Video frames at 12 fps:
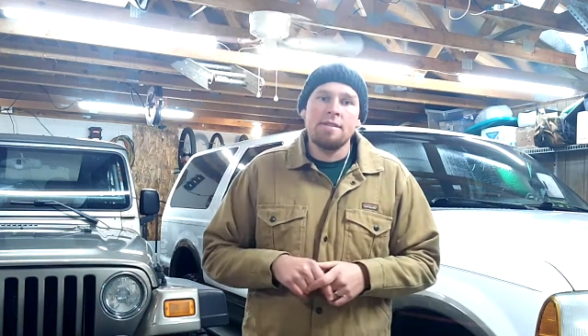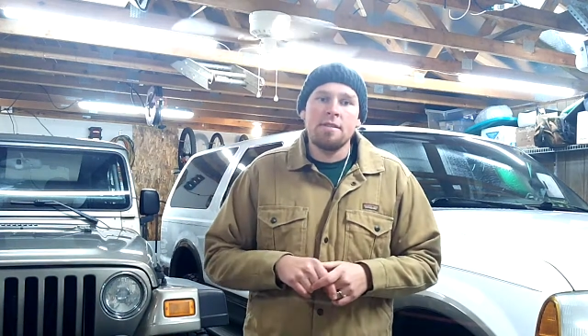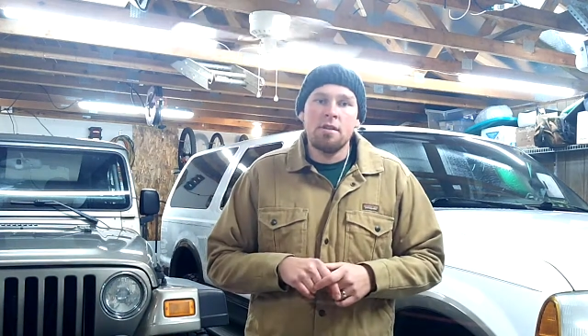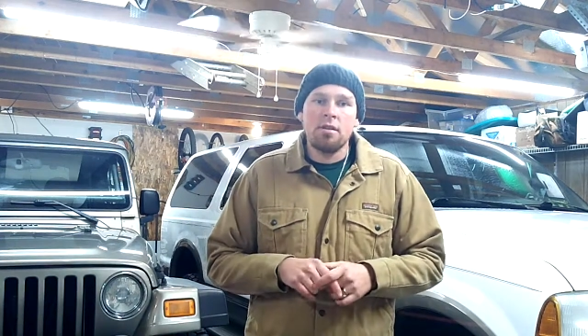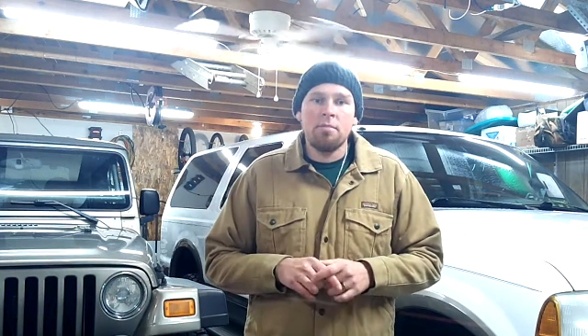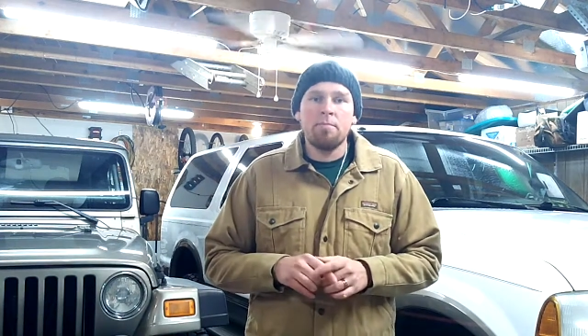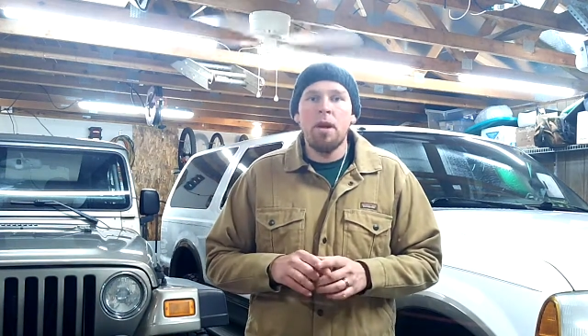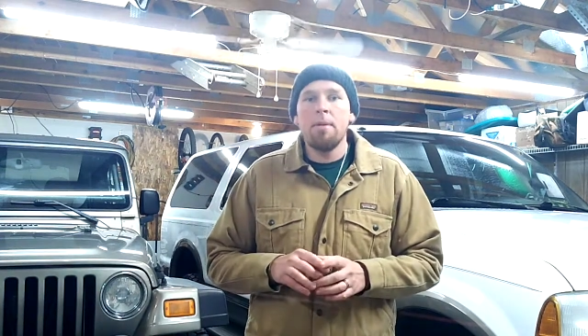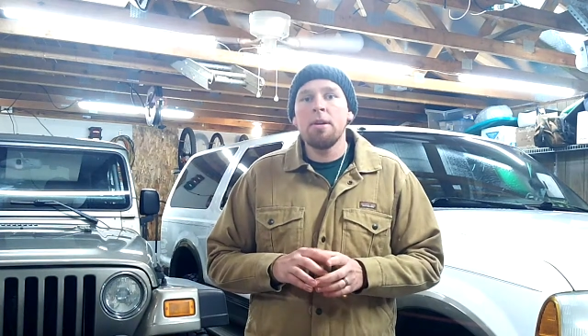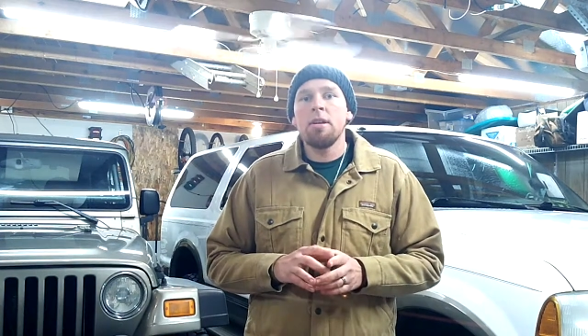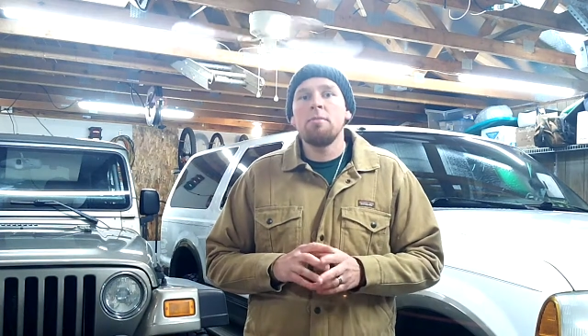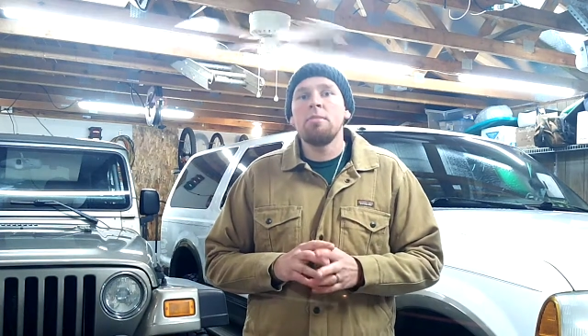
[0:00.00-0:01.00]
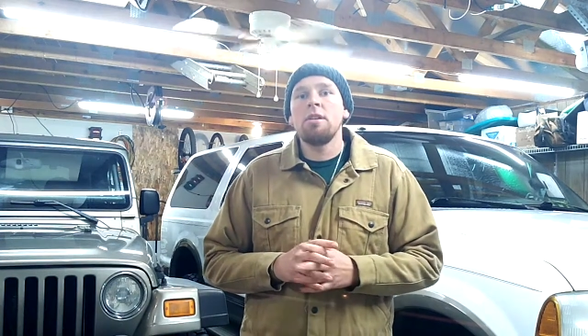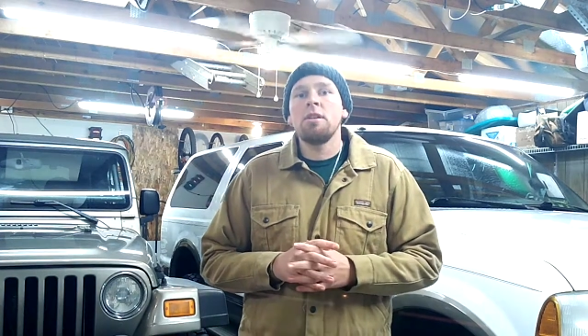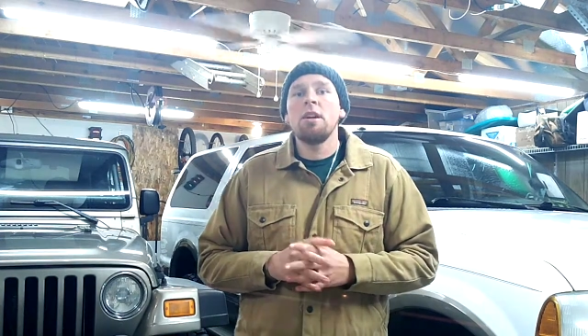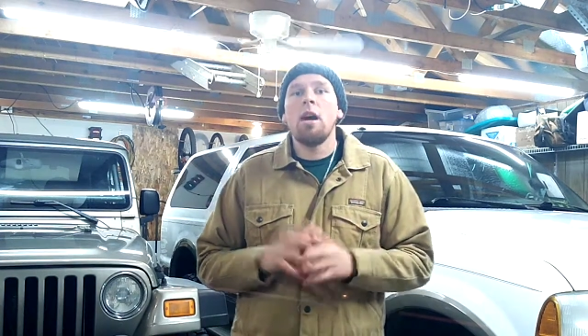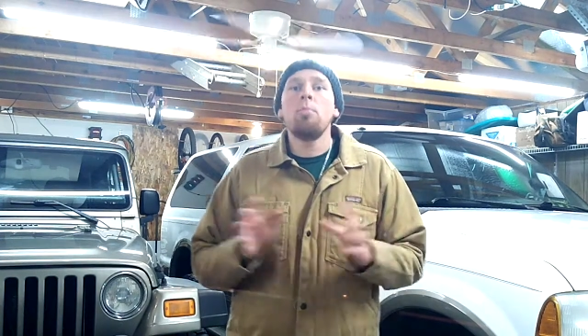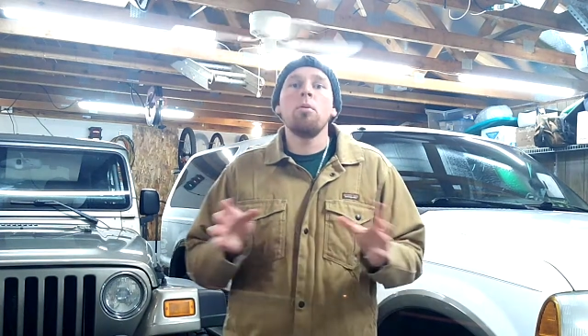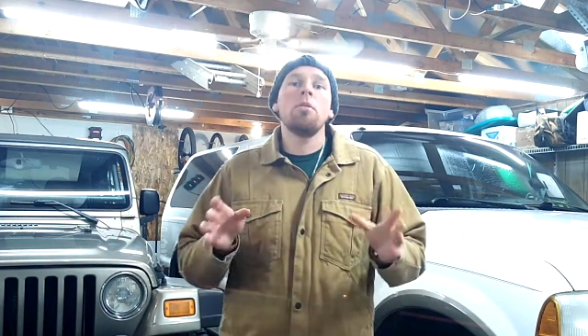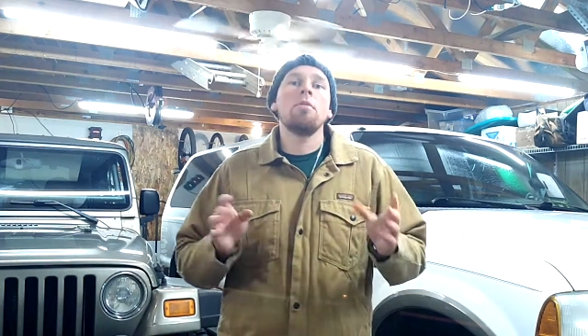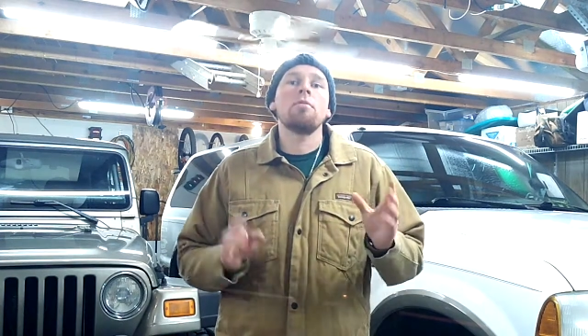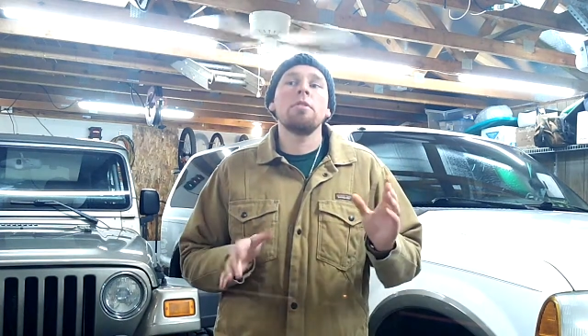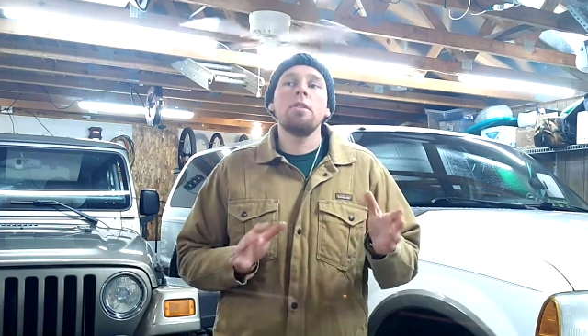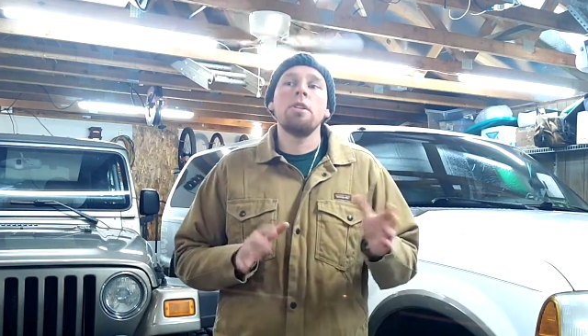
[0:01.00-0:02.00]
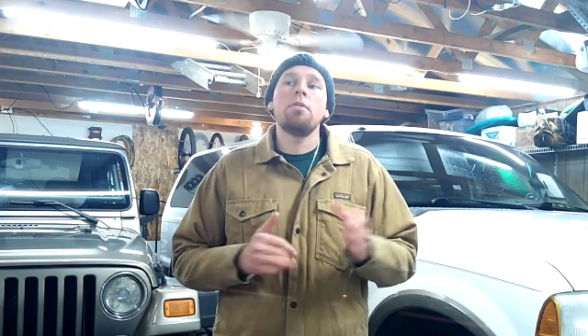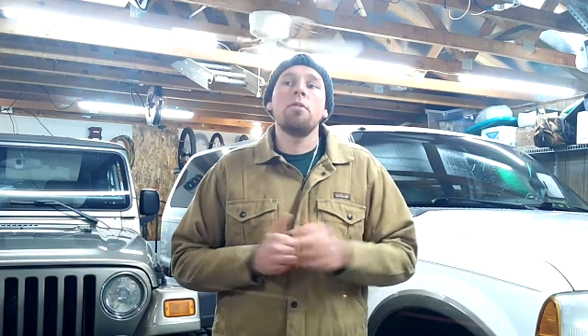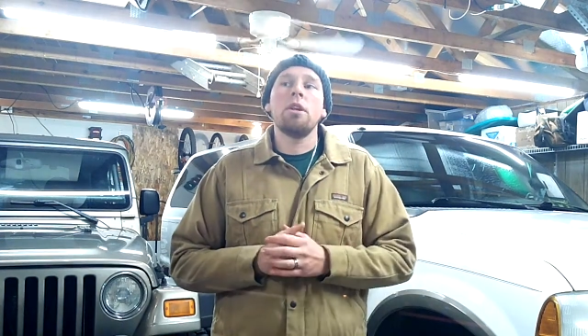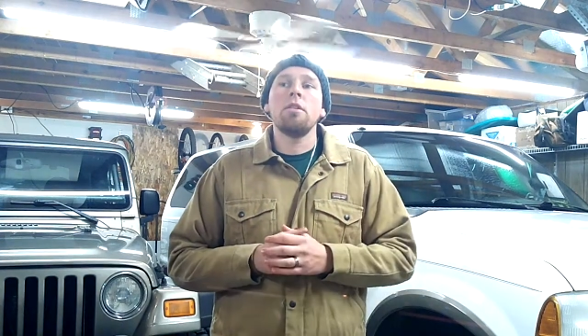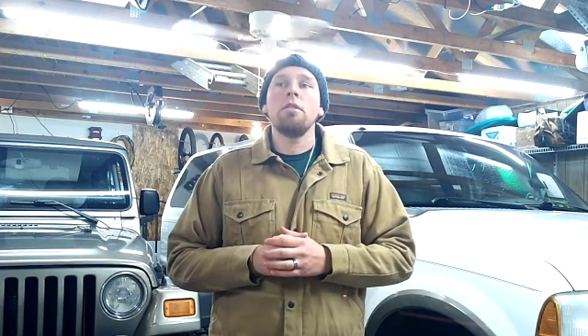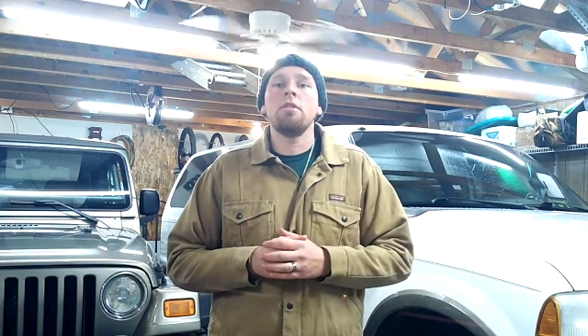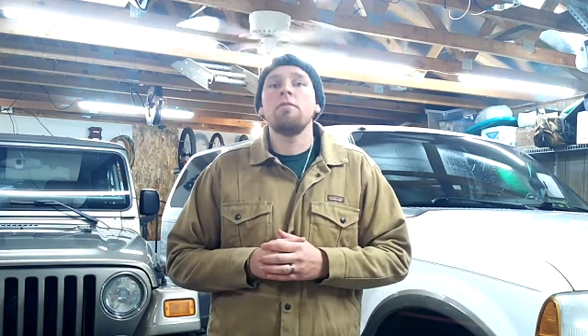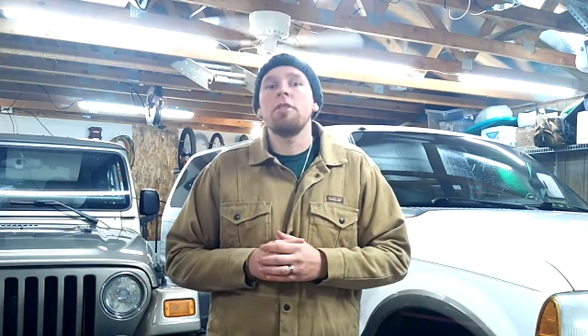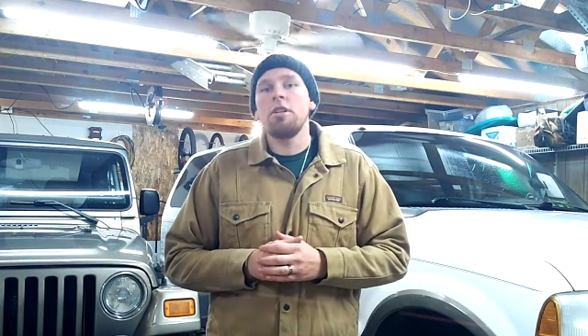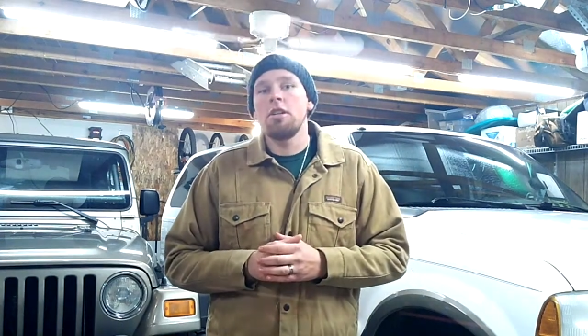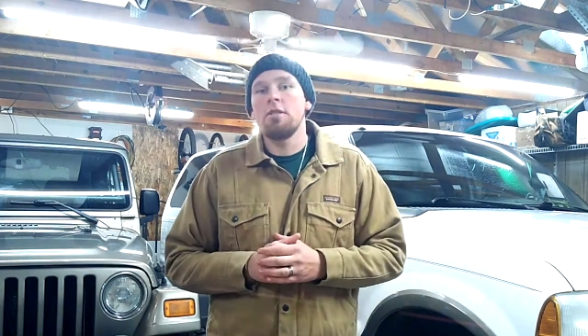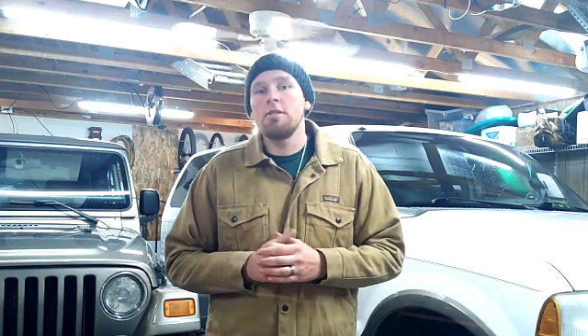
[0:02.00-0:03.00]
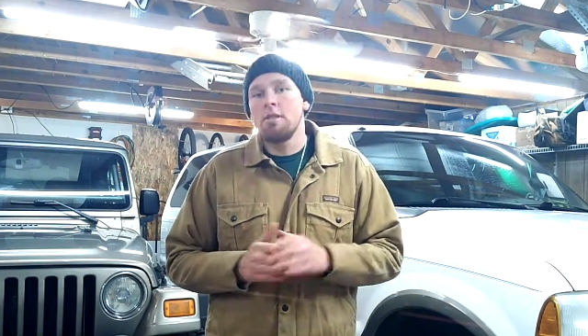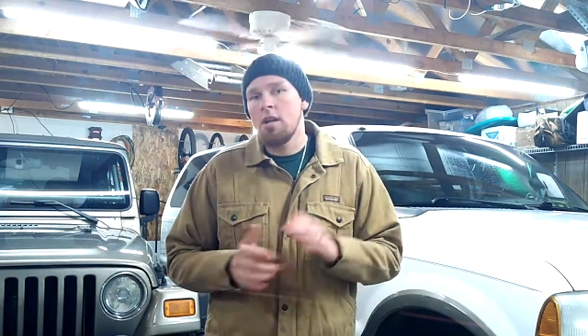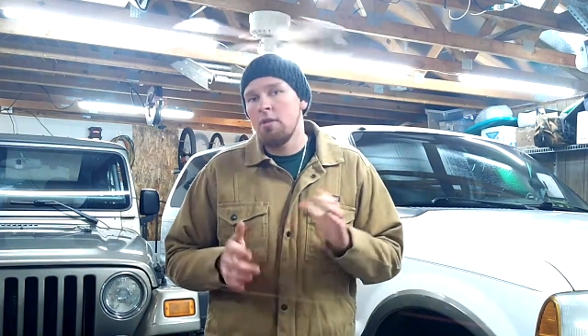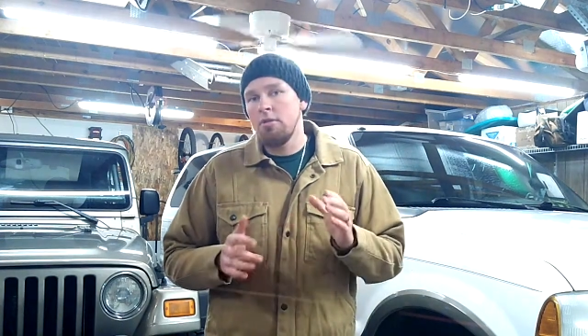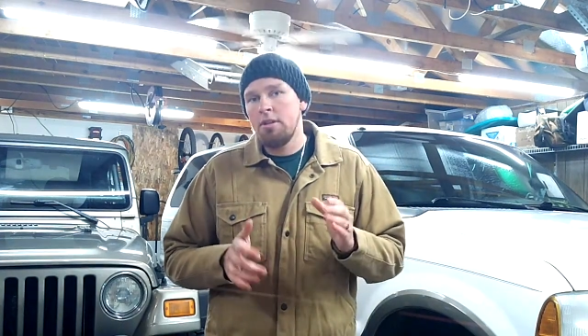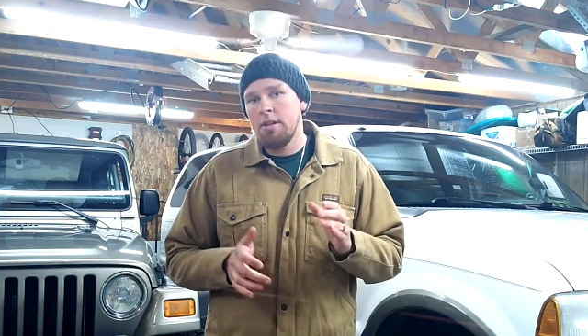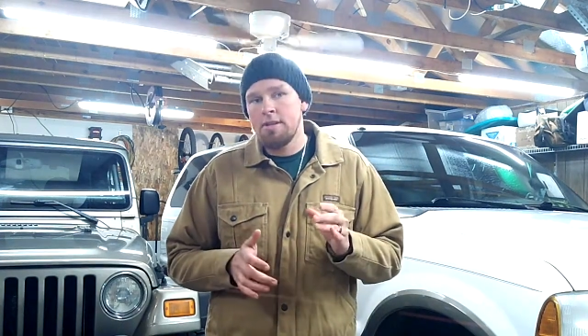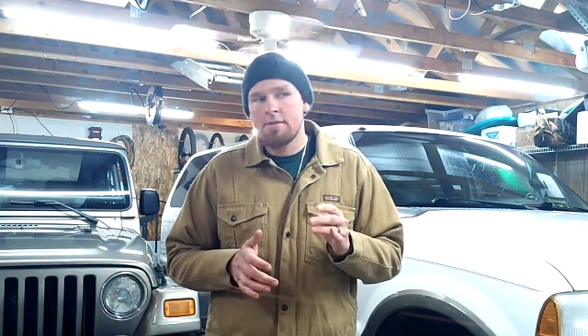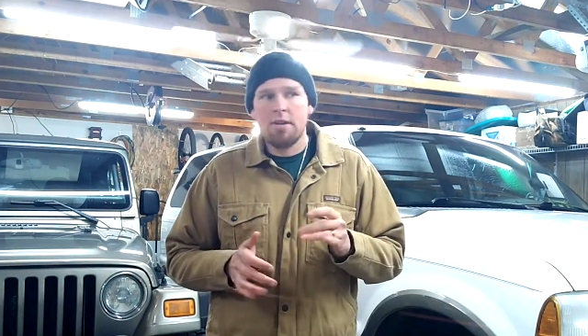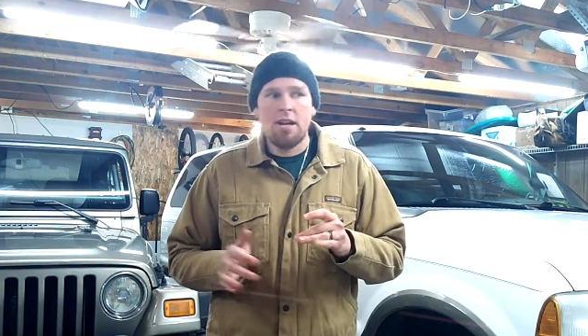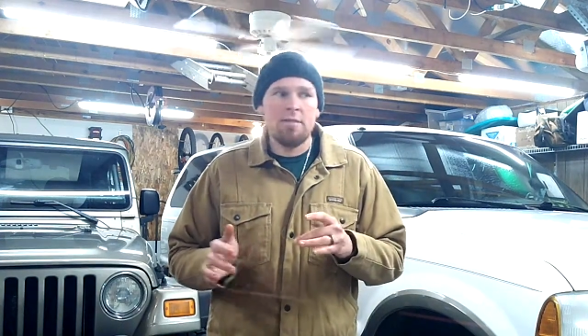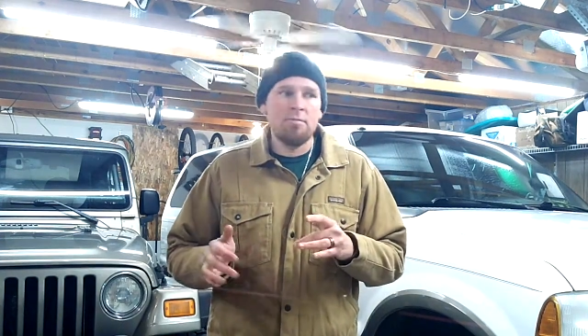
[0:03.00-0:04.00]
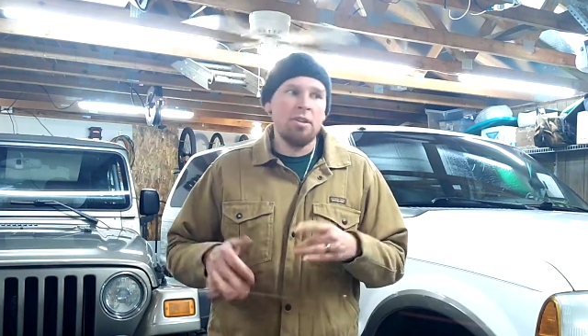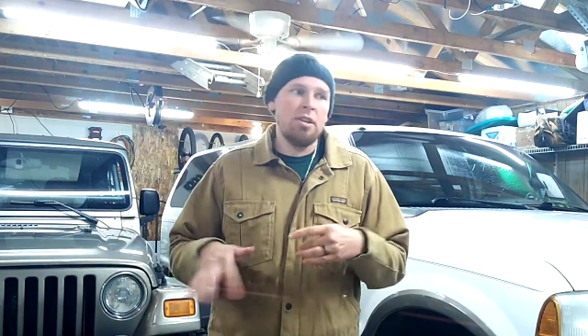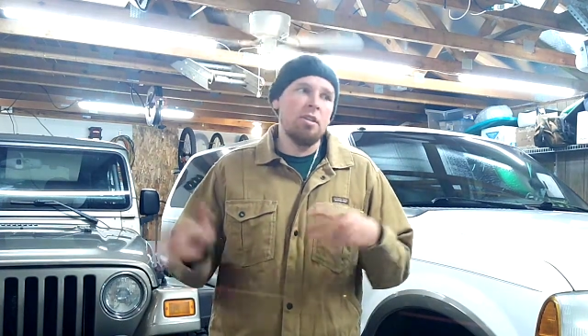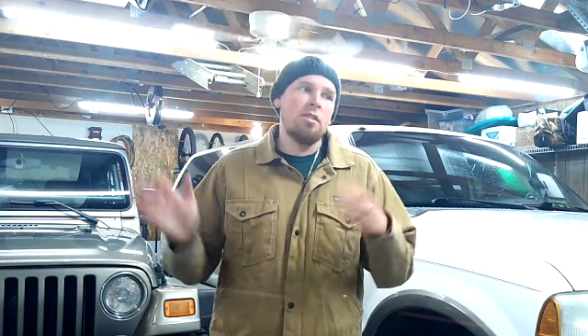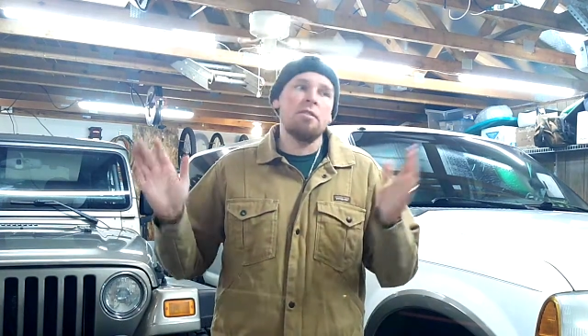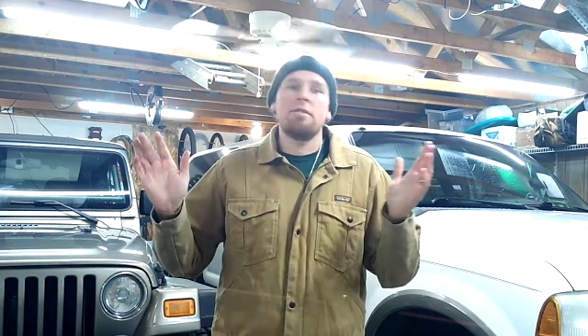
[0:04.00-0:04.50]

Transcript: So probably going to be a couple of really quick little videos that I'll release randomly.